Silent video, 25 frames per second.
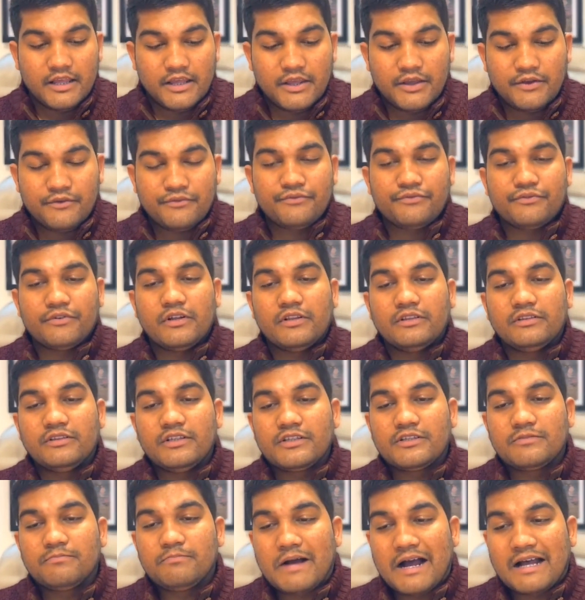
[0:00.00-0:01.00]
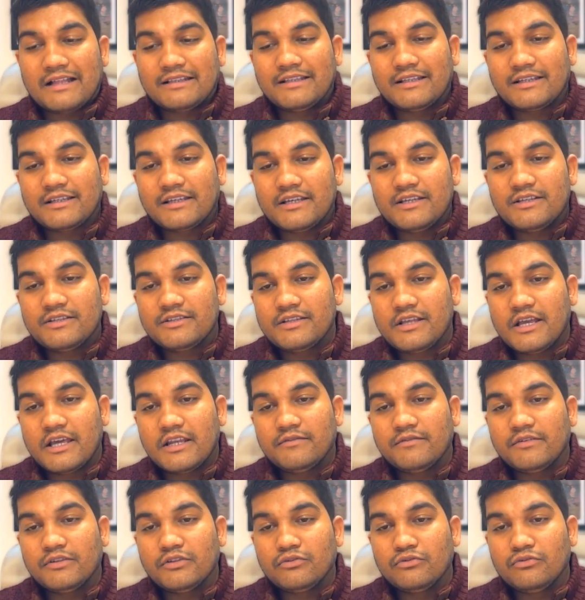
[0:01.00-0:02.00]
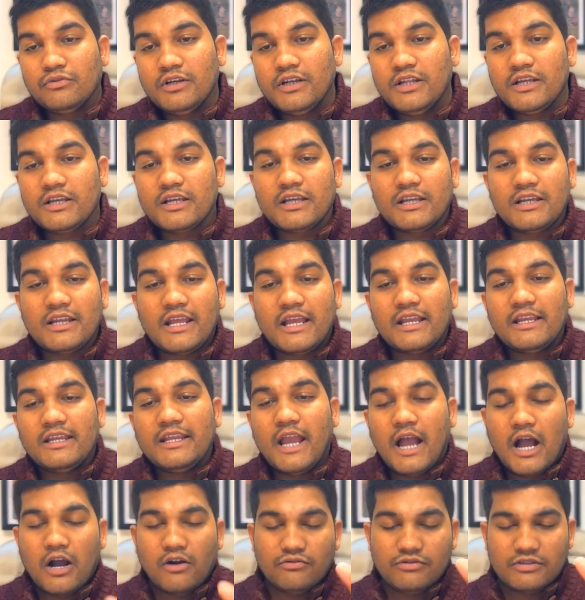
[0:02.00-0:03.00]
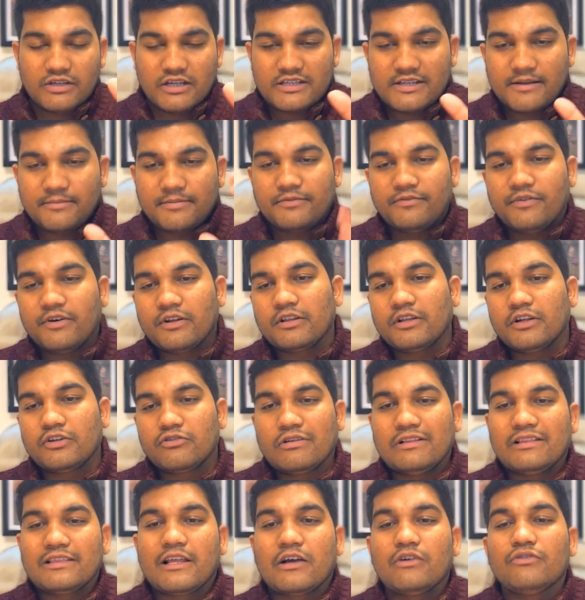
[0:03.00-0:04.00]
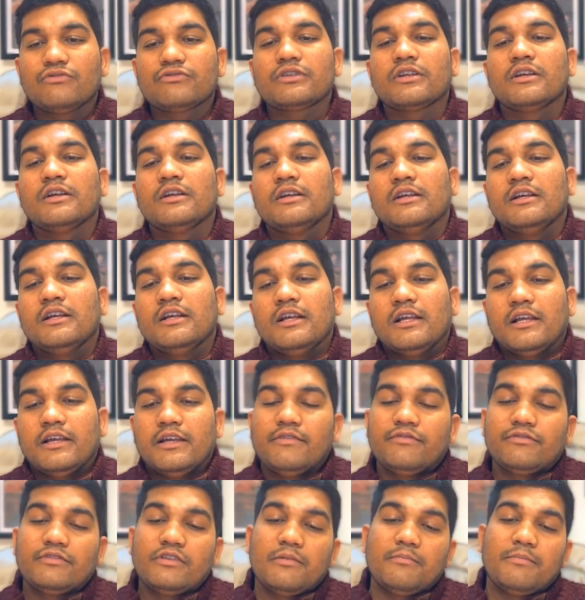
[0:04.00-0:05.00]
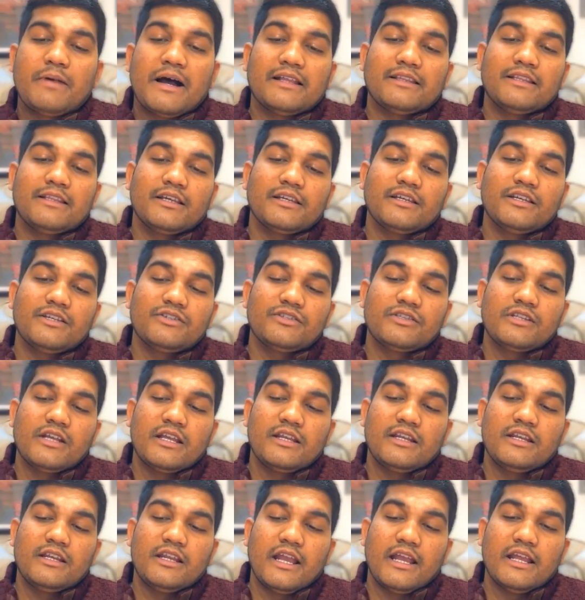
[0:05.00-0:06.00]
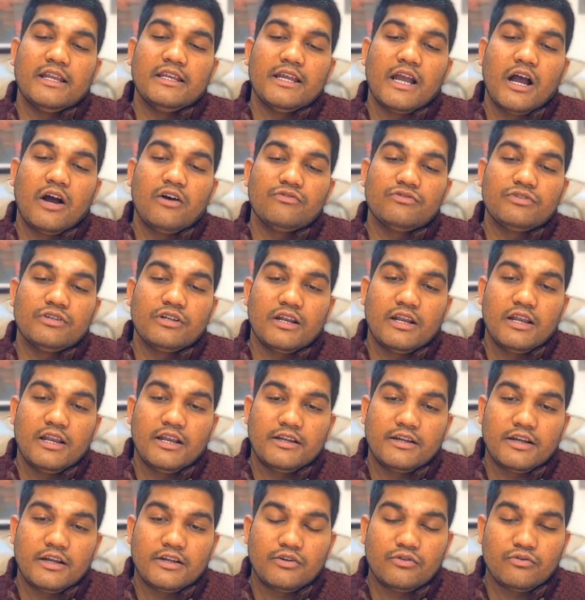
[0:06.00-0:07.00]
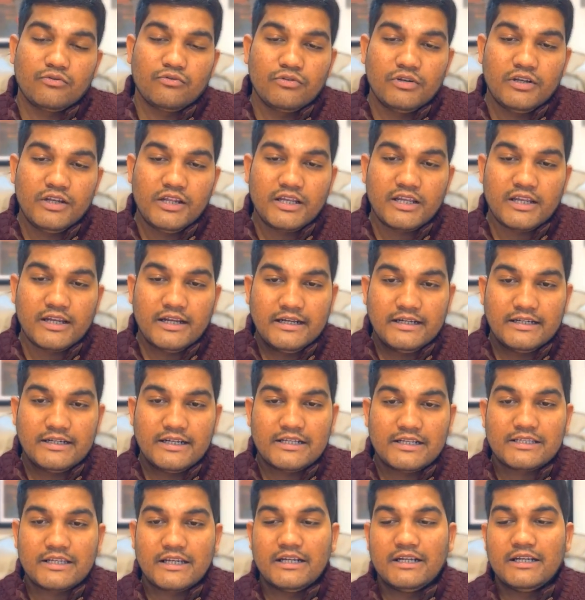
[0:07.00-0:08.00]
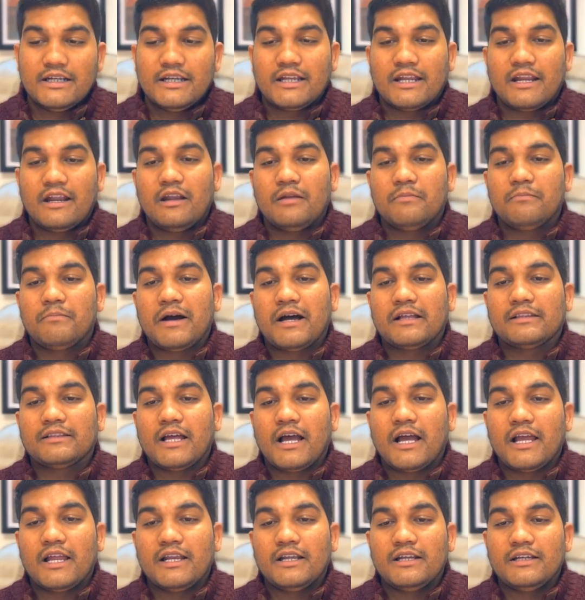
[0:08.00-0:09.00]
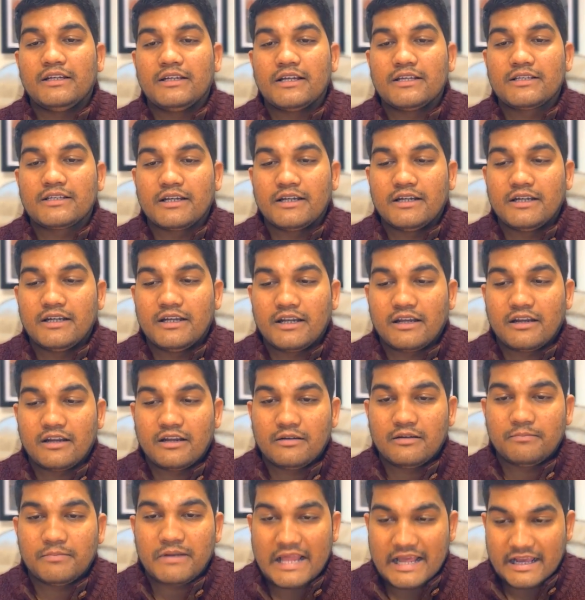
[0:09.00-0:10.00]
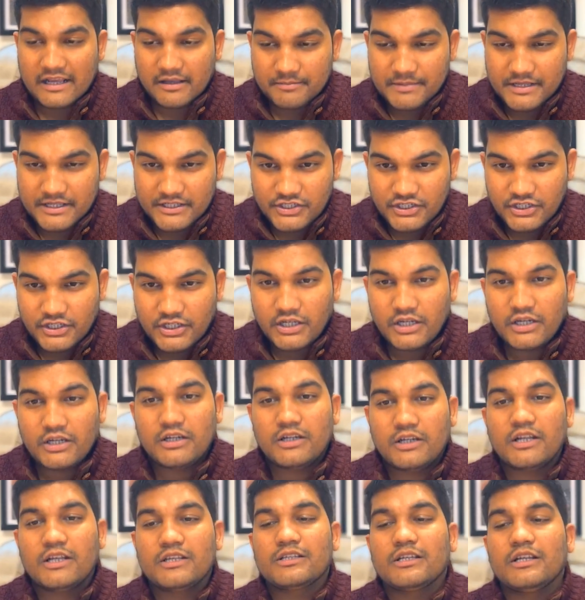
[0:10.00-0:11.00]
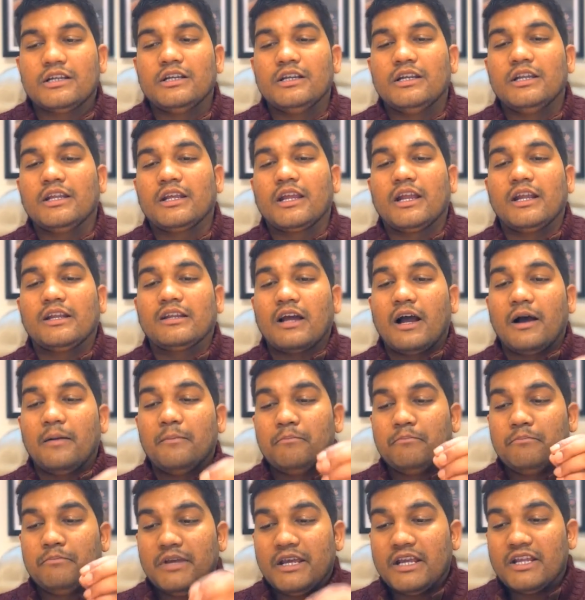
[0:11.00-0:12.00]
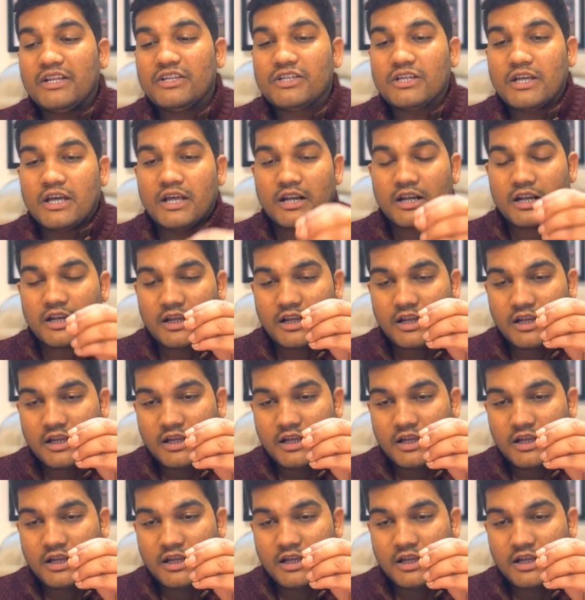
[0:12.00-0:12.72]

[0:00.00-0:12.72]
If this Badhak is there with Gulika in any house except for the twelfth house, if the Badhak is there in any house related to Gulika, it does indicate Badha, it does indicate black magic, it does indicate a major